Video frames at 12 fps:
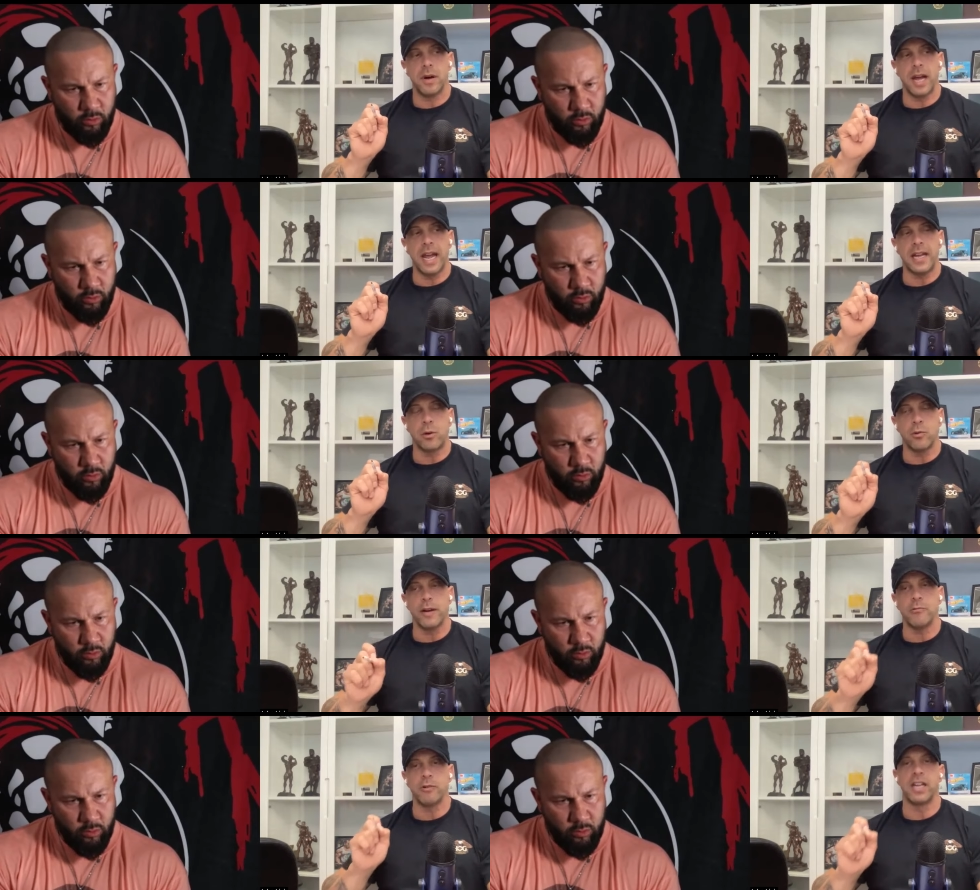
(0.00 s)
Speaker 1: a
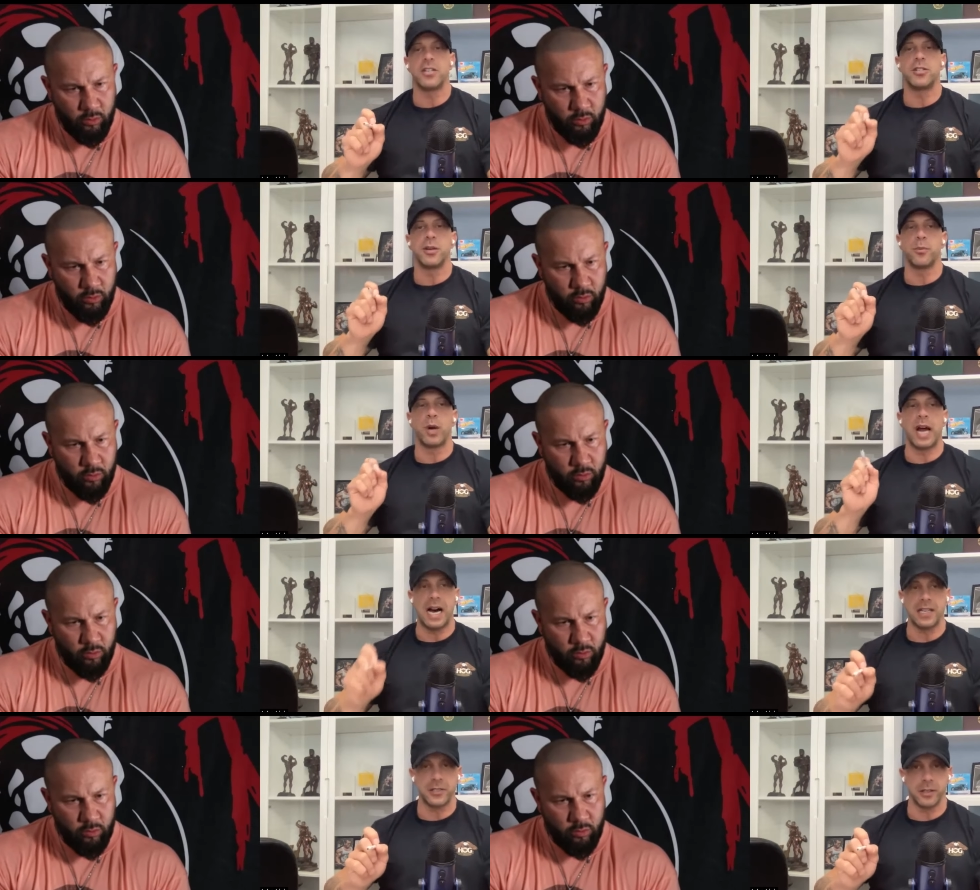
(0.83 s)
great relationship with
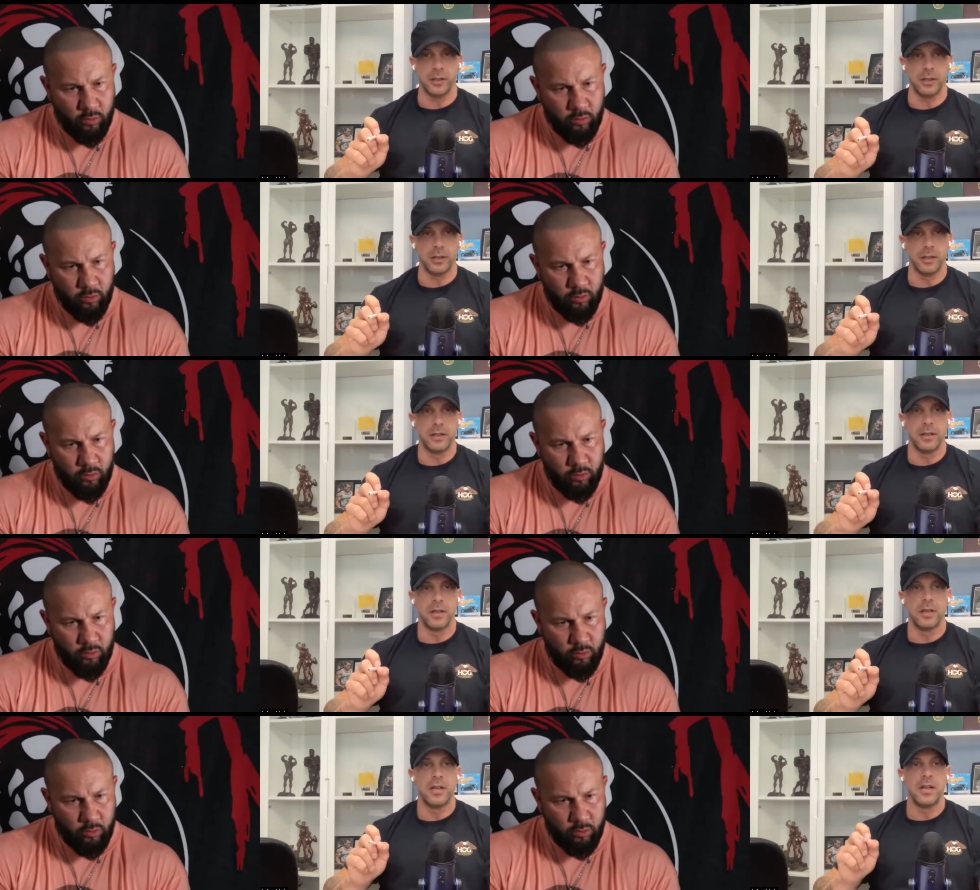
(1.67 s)
Hosstile,
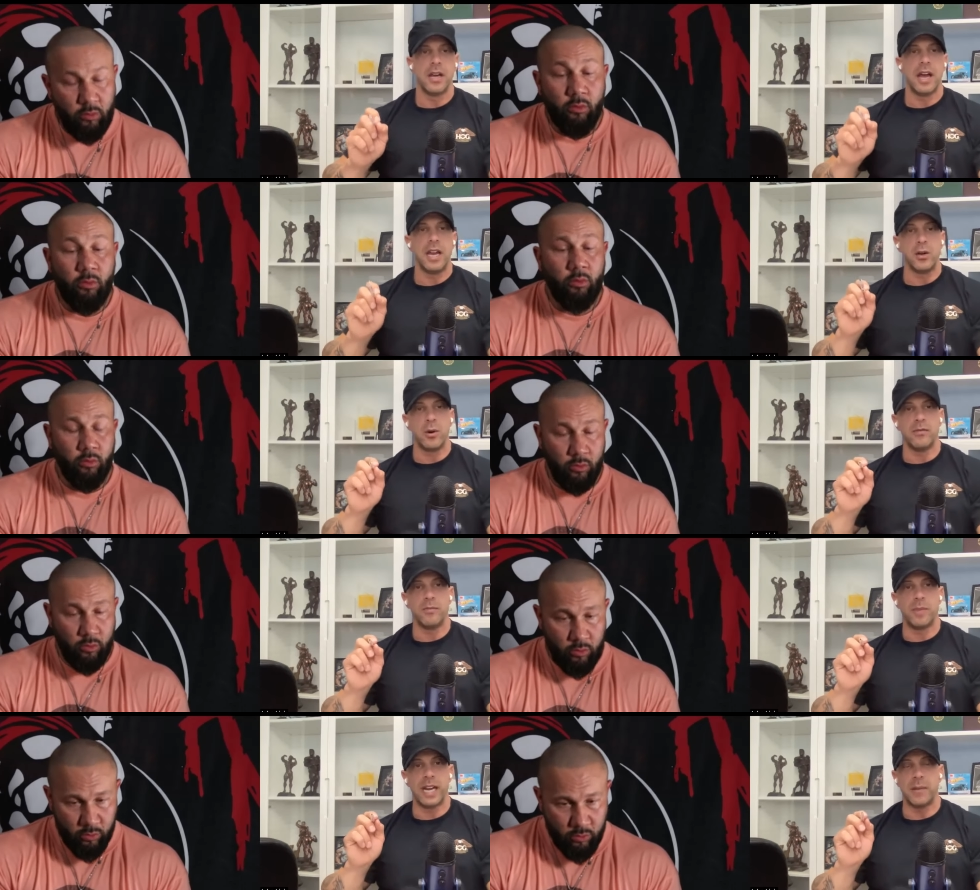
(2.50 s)
and you
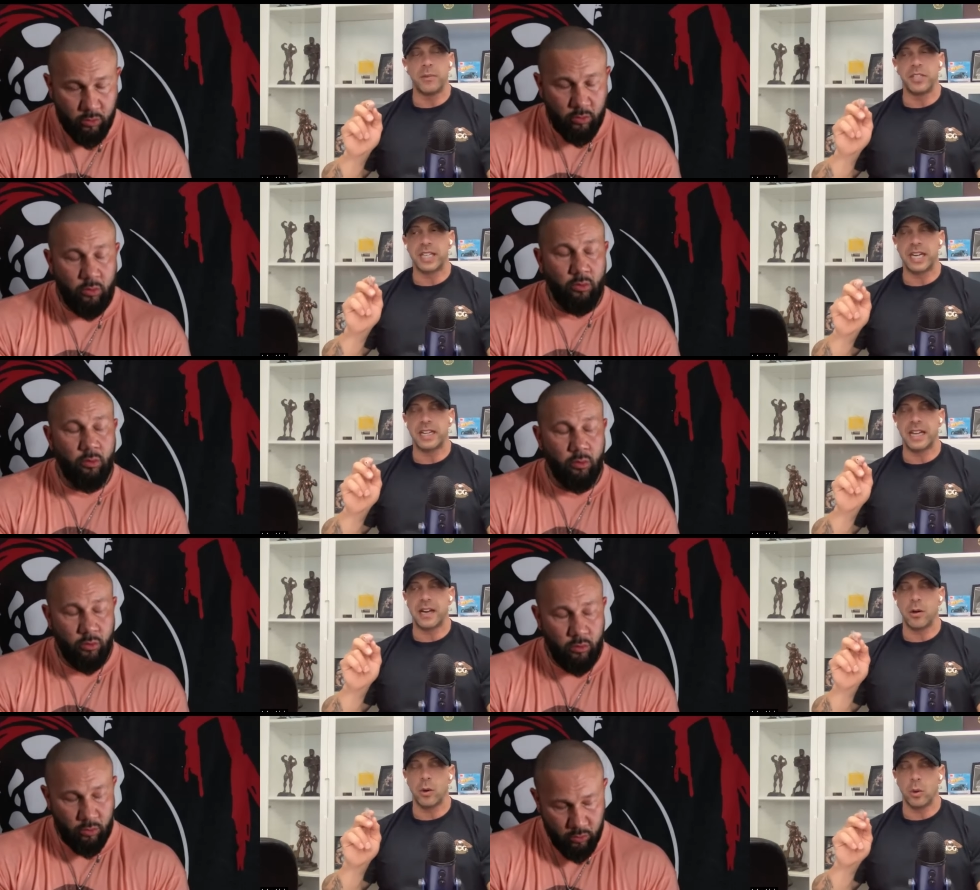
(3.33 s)
have been able to get
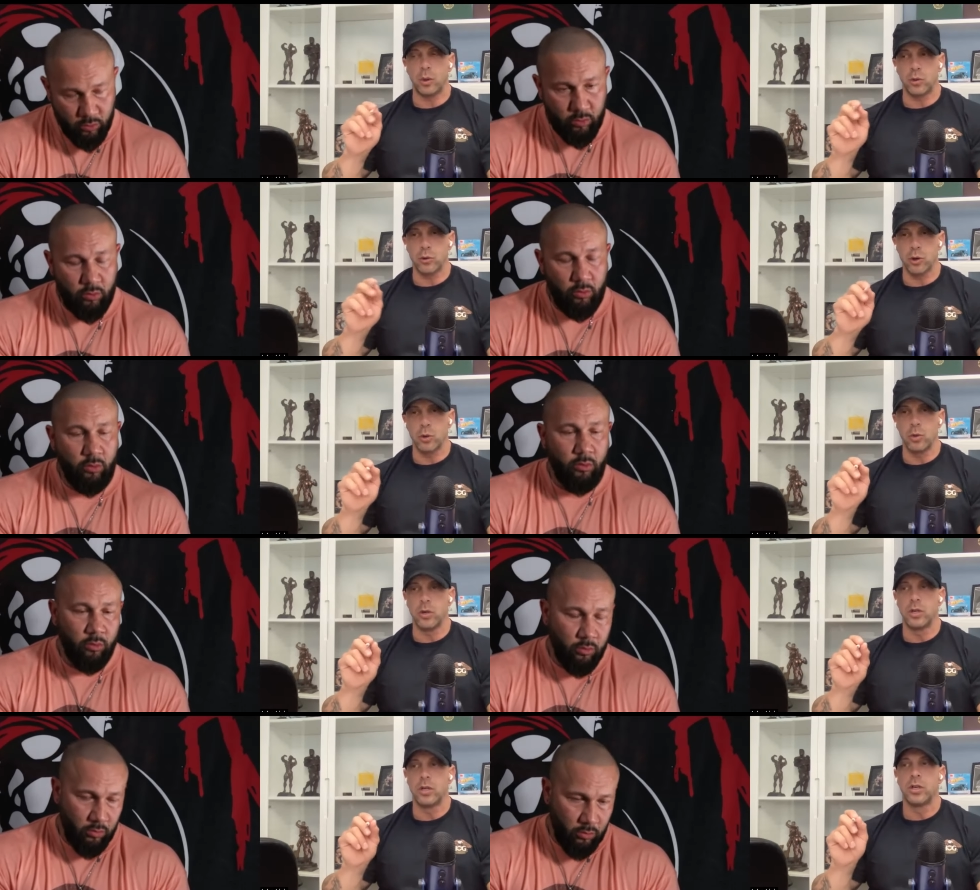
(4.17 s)
that whole crew